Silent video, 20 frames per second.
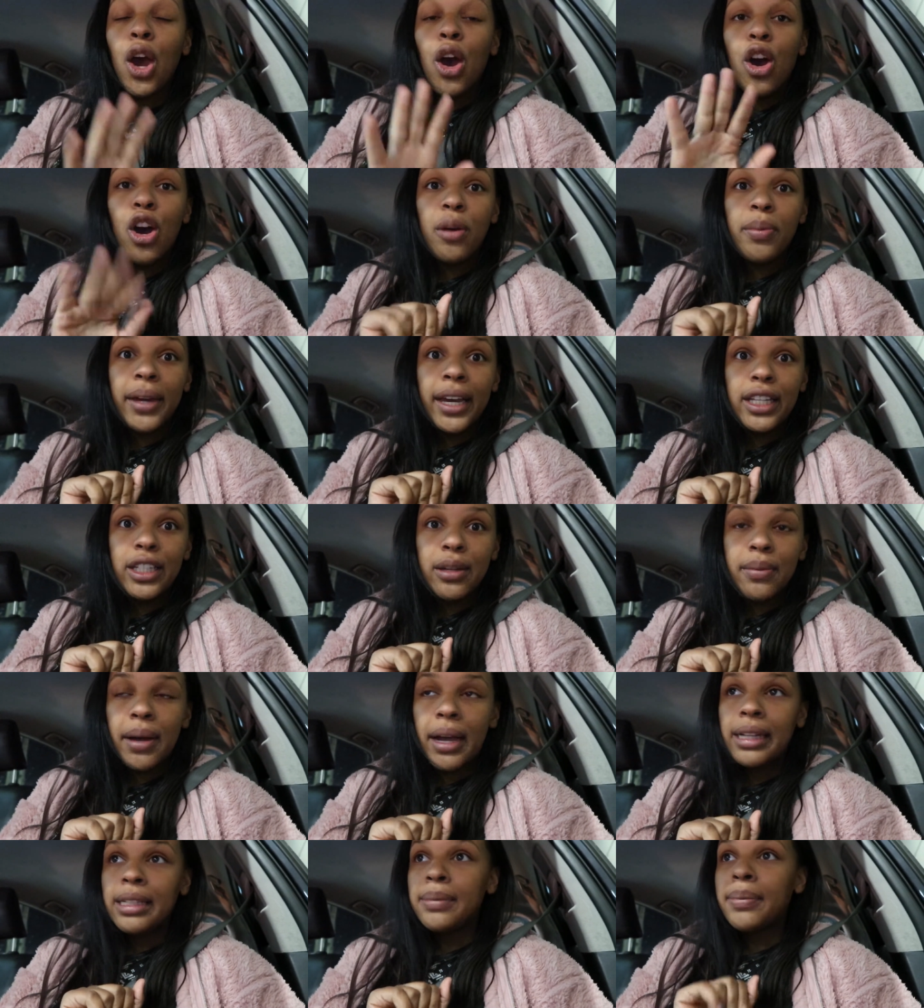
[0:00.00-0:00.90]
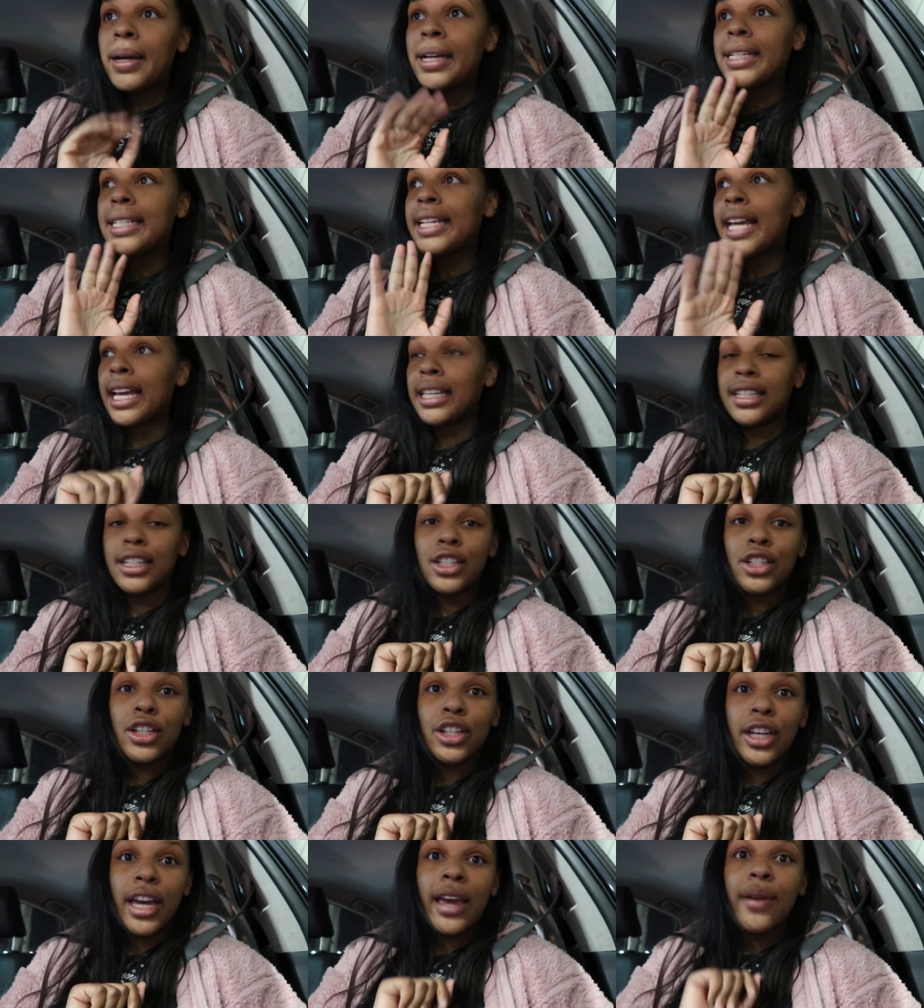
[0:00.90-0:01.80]
hope you guys don't mind but yes it
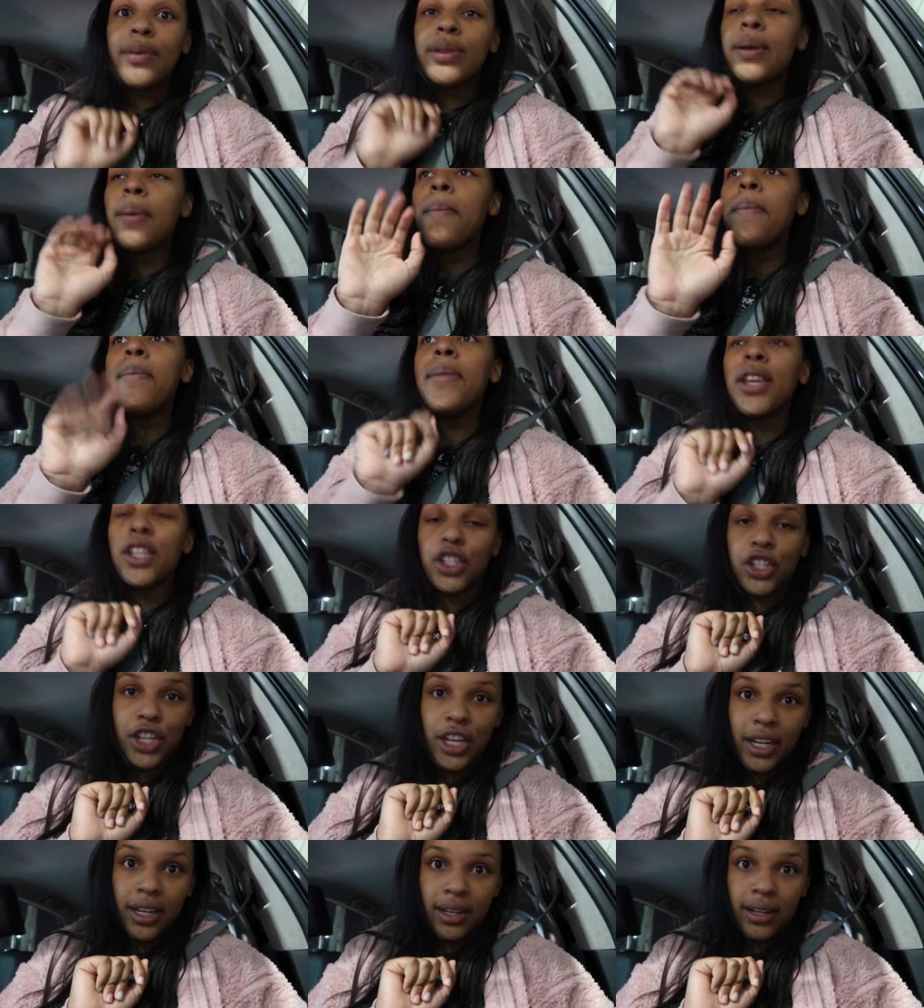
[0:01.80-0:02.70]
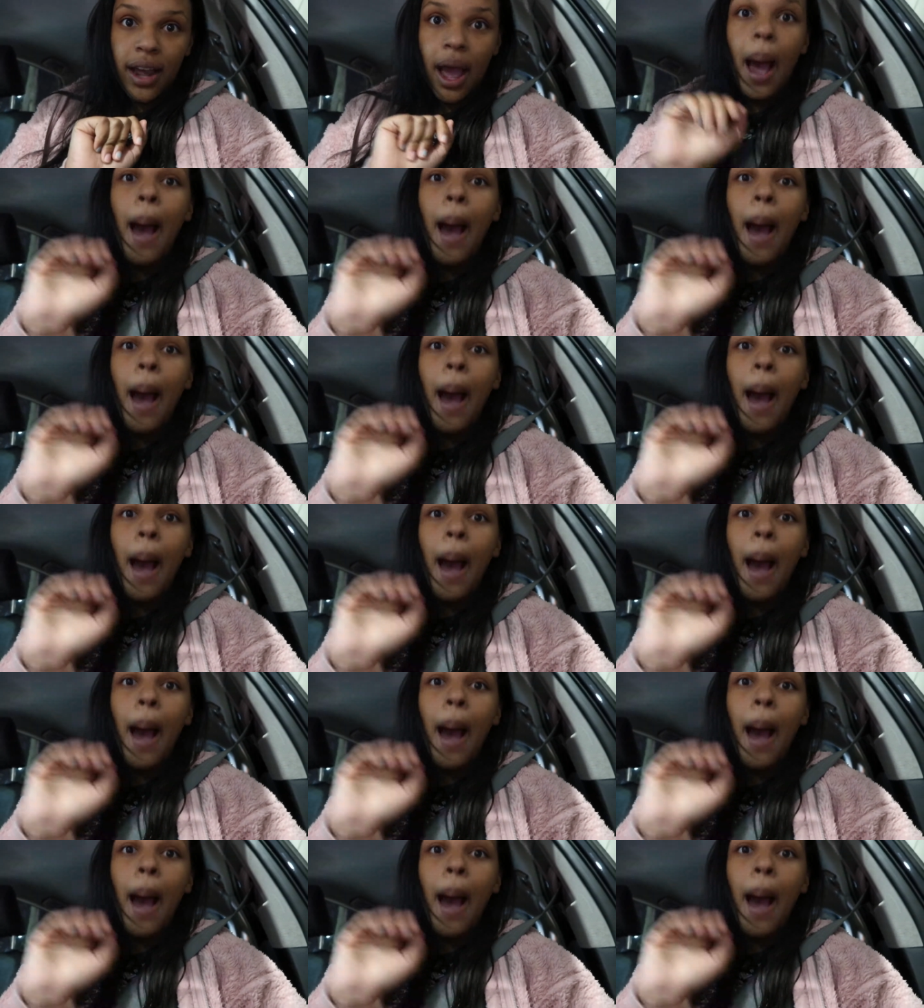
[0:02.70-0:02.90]
took it was a mission